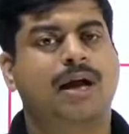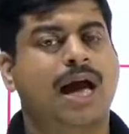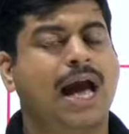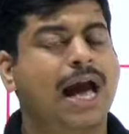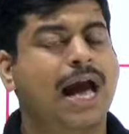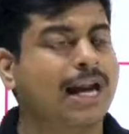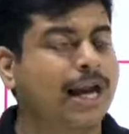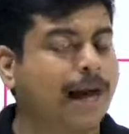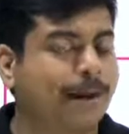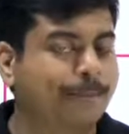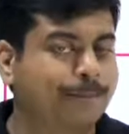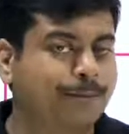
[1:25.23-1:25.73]

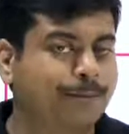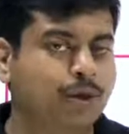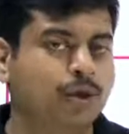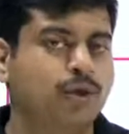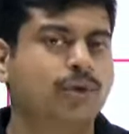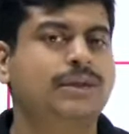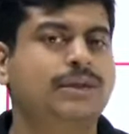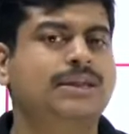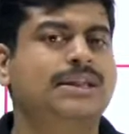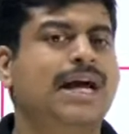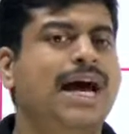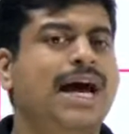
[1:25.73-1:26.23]
and
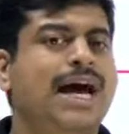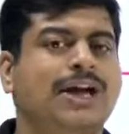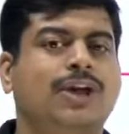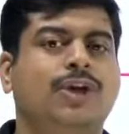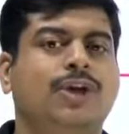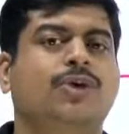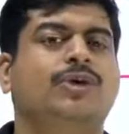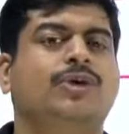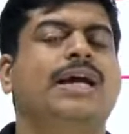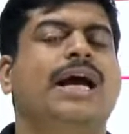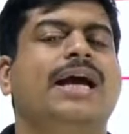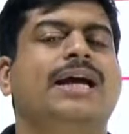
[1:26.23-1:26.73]
obtuse,
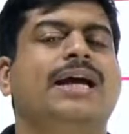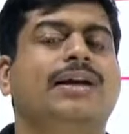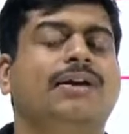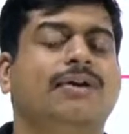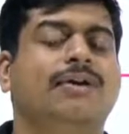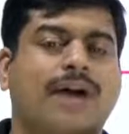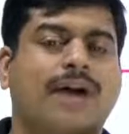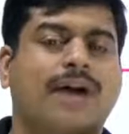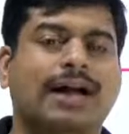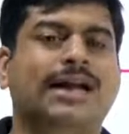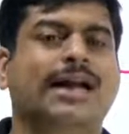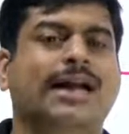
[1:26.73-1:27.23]
acute angle,
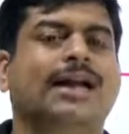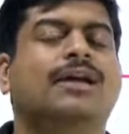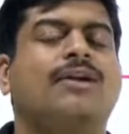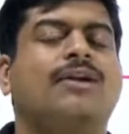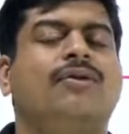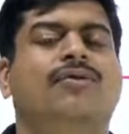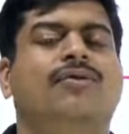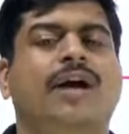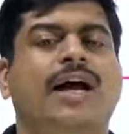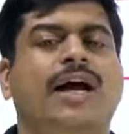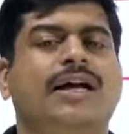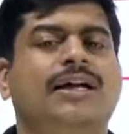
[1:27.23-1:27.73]
right angle
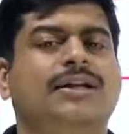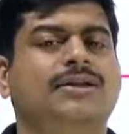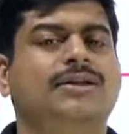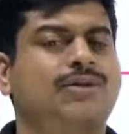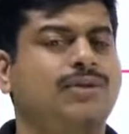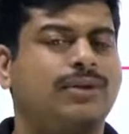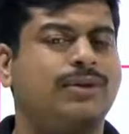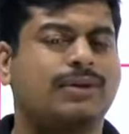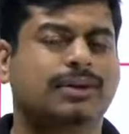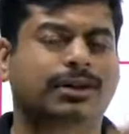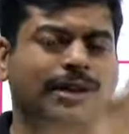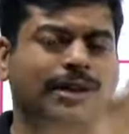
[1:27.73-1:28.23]
triangle. So
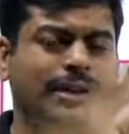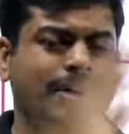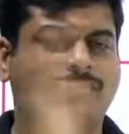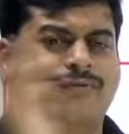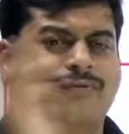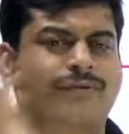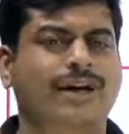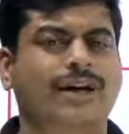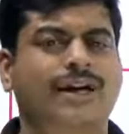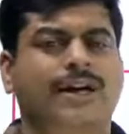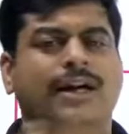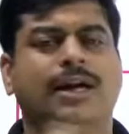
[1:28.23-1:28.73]

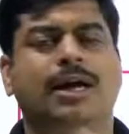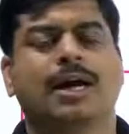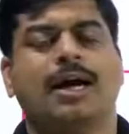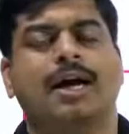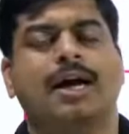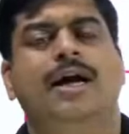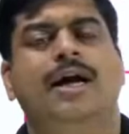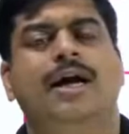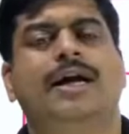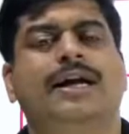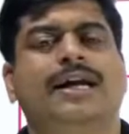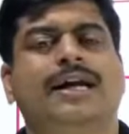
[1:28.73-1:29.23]
different
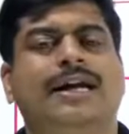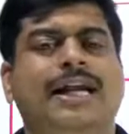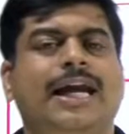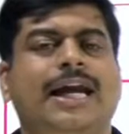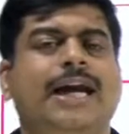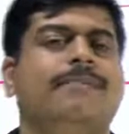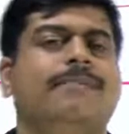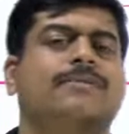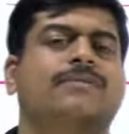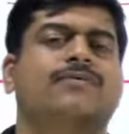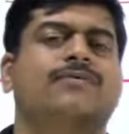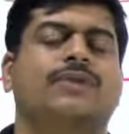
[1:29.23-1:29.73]

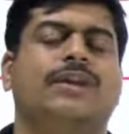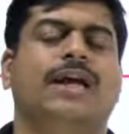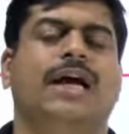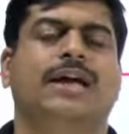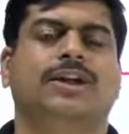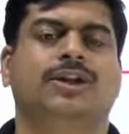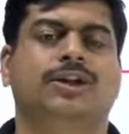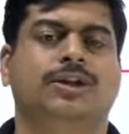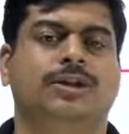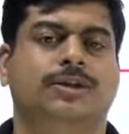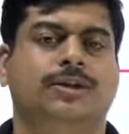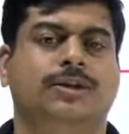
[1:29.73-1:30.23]
names for
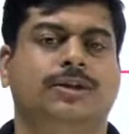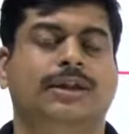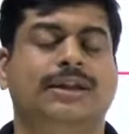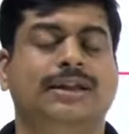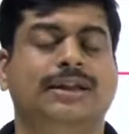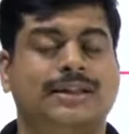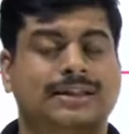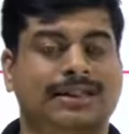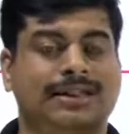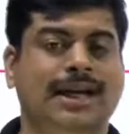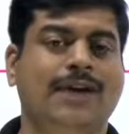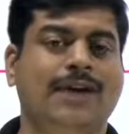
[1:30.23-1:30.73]
that. In
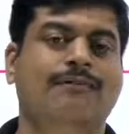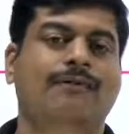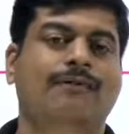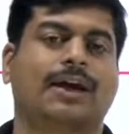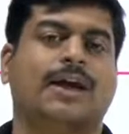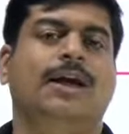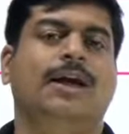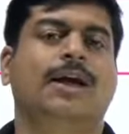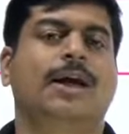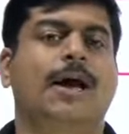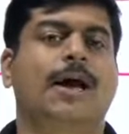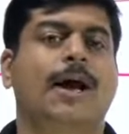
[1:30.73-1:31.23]
the same
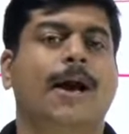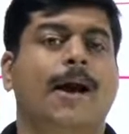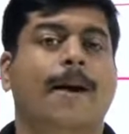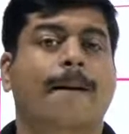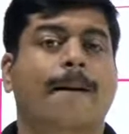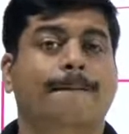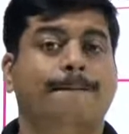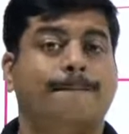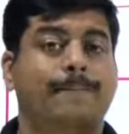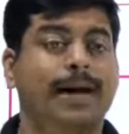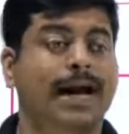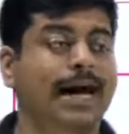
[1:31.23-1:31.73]
way,
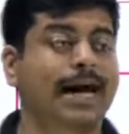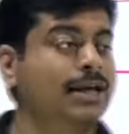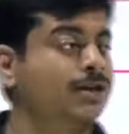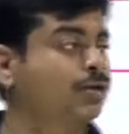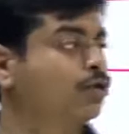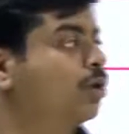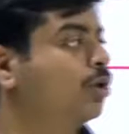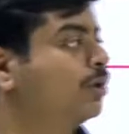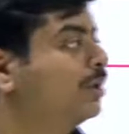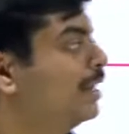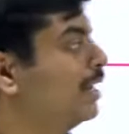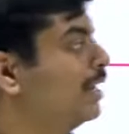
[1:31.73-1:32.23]
based
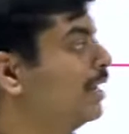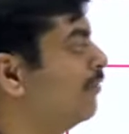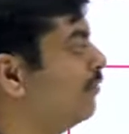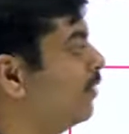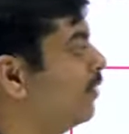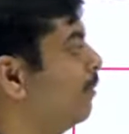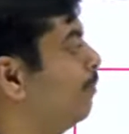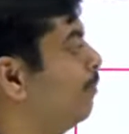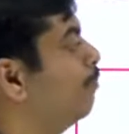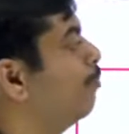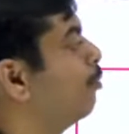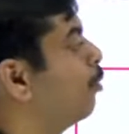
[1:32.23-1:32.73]
on the
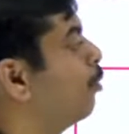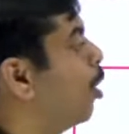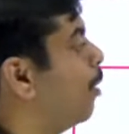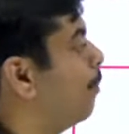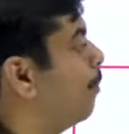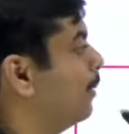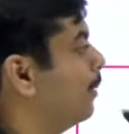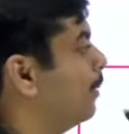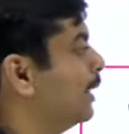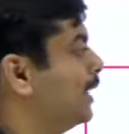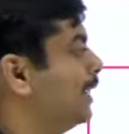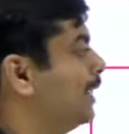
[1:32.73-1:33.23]
different
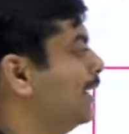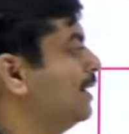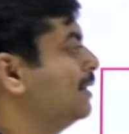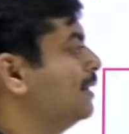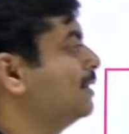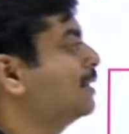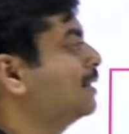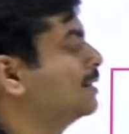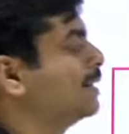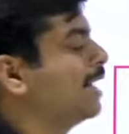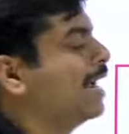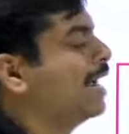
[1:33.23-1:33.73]
properties
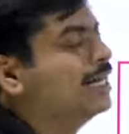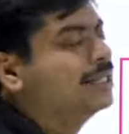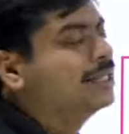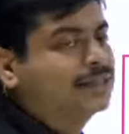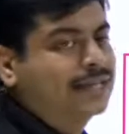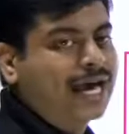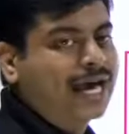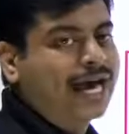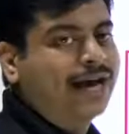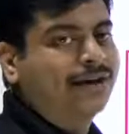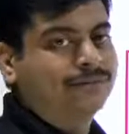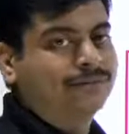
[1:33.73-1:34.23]
the sides
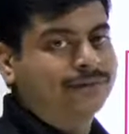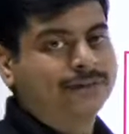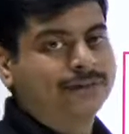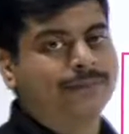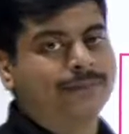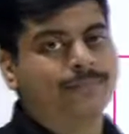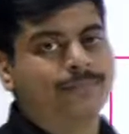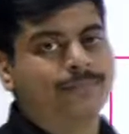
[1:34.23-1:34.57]
have